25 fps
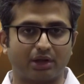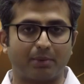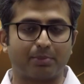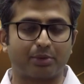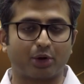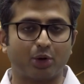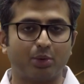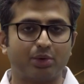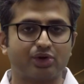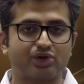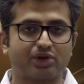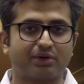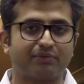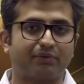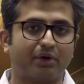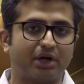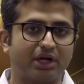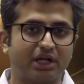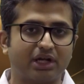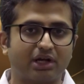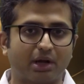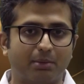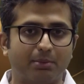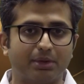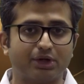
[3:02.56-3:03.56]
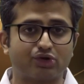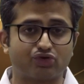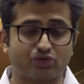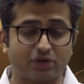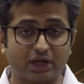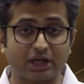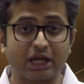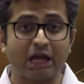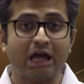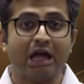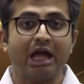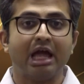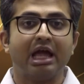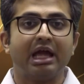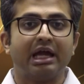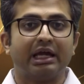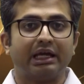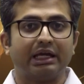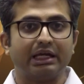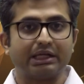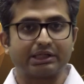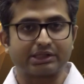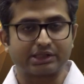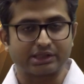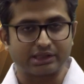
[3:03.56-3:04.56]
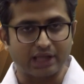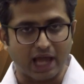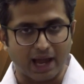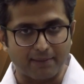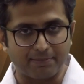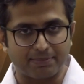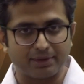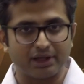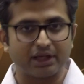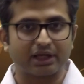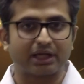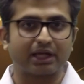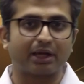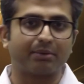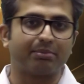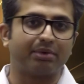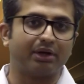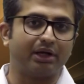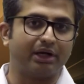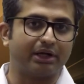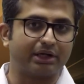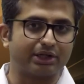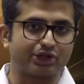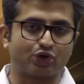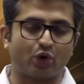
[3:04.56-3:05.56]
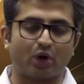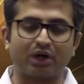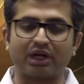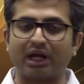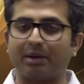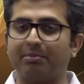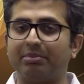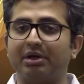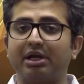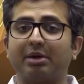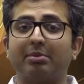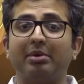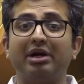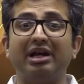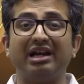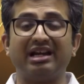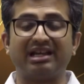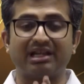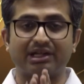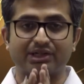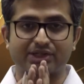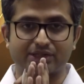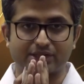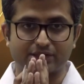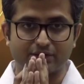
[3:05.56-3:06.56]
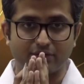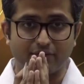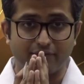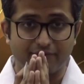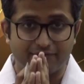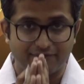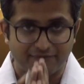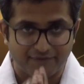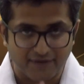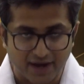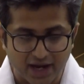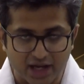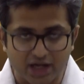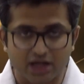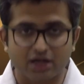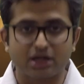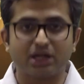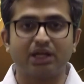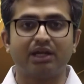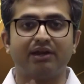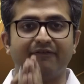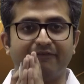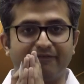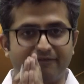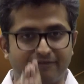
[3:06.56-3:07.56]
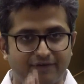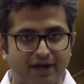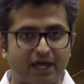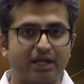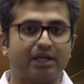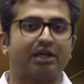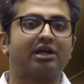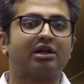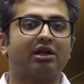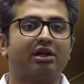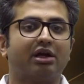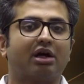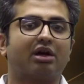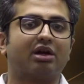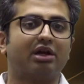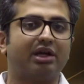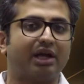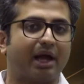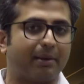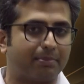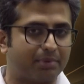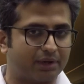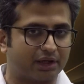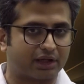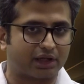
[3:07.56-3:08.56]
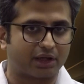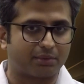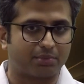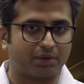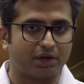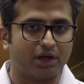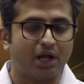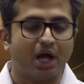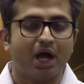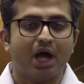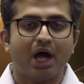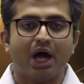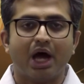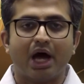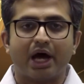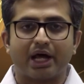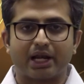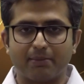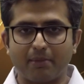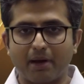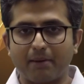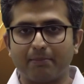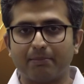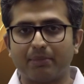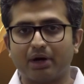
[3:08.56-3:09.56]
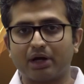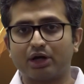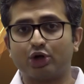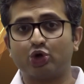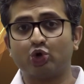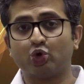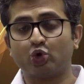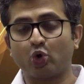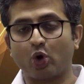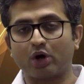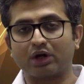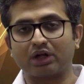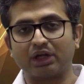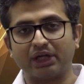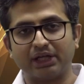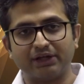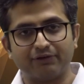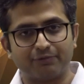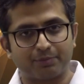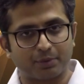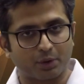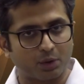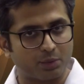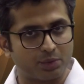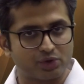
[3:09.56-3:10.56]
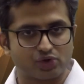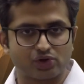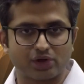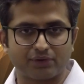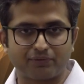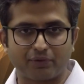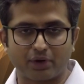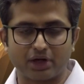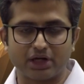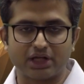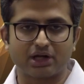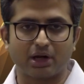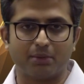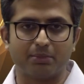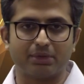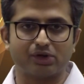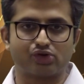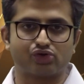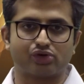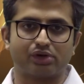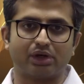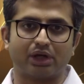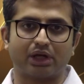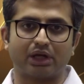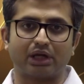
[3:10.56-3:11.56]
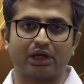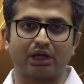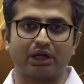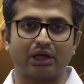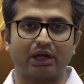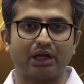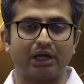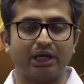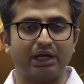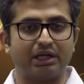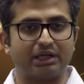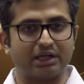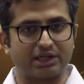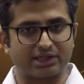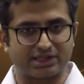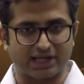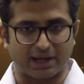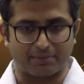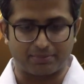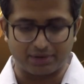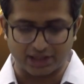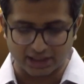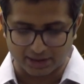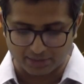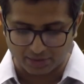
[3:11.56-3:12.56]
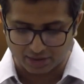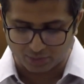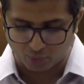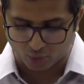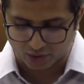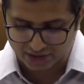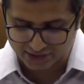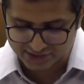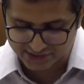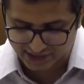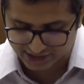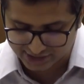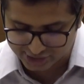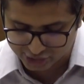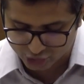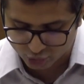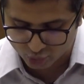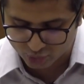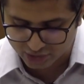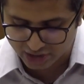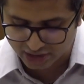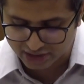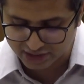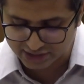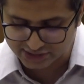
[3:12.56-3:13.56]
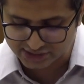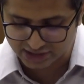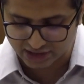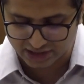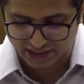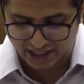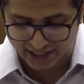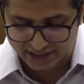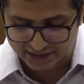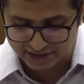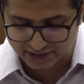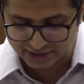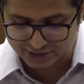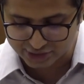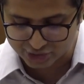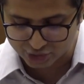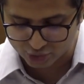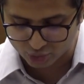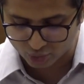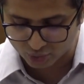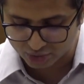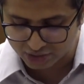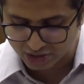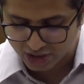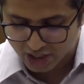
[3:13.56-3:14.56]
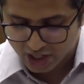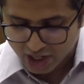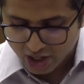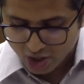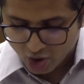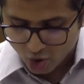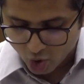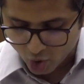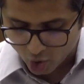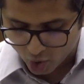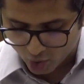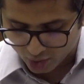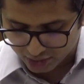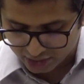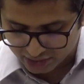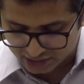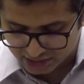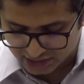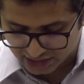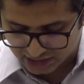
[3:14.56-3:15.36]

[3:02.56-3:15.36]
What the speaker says: the provision for decommissioning, is applicable, it is not applicable. It is very, very clearly applicable. Remember, do not leave provision for decommissioning. It is applicable. What is excluded is a guidance note on